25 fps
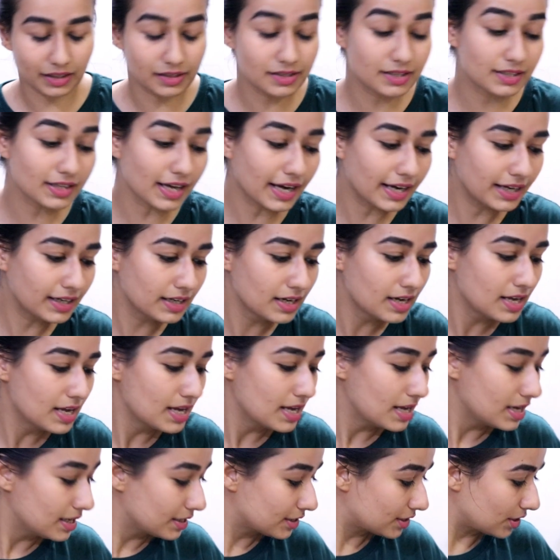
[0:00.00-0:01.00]
inside.
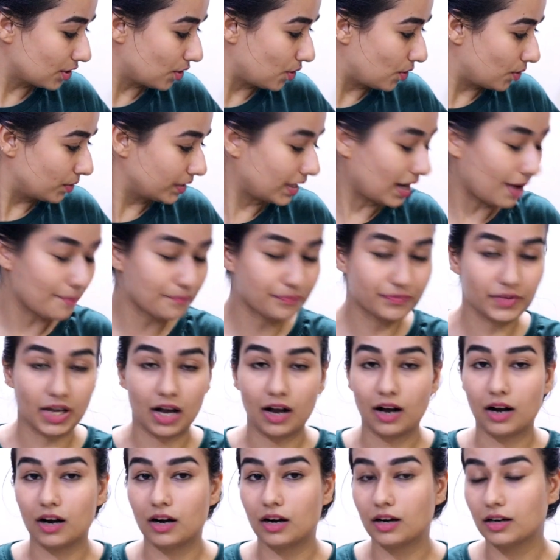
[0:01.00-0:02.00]
So yeah,
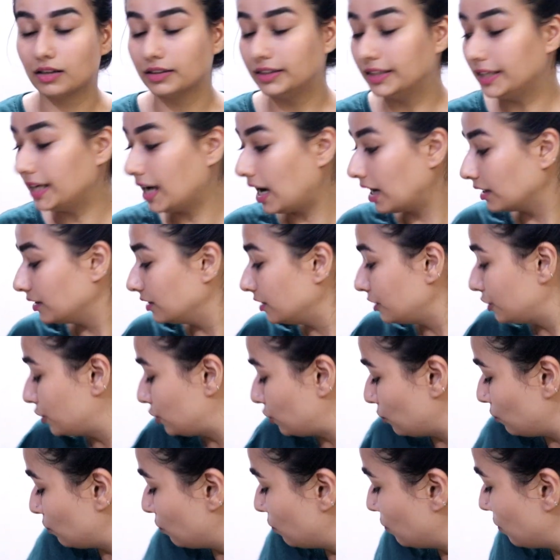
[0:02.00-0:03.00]
the other
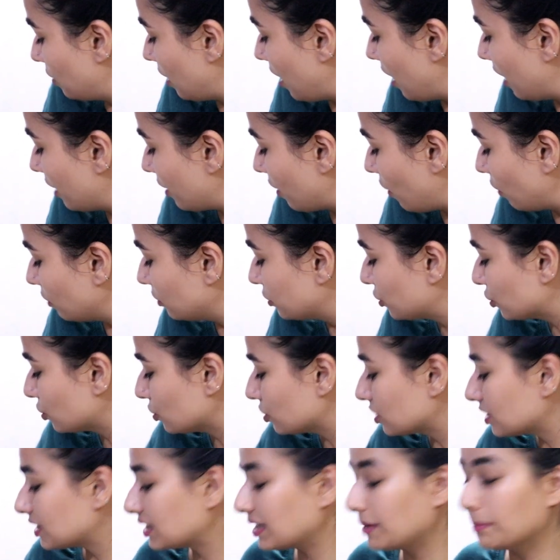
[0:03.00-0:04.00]
2 are also
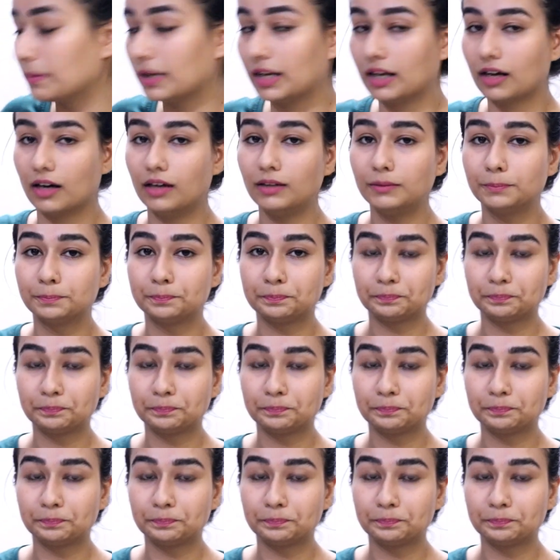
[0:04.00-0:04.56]
similar.